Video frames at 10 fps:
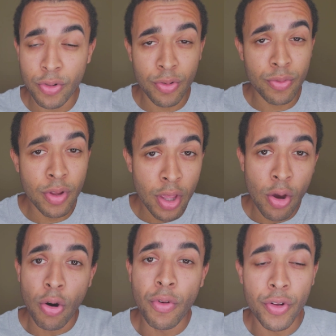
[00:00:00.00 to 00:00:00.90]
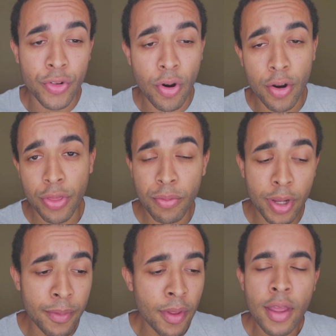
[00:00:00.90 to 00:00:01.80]
2 over to SCAR
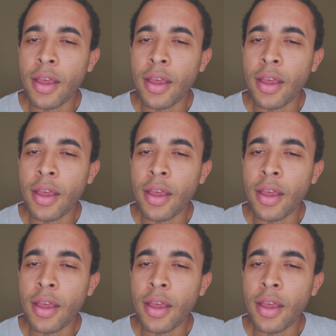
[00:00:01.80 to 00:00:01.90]
3.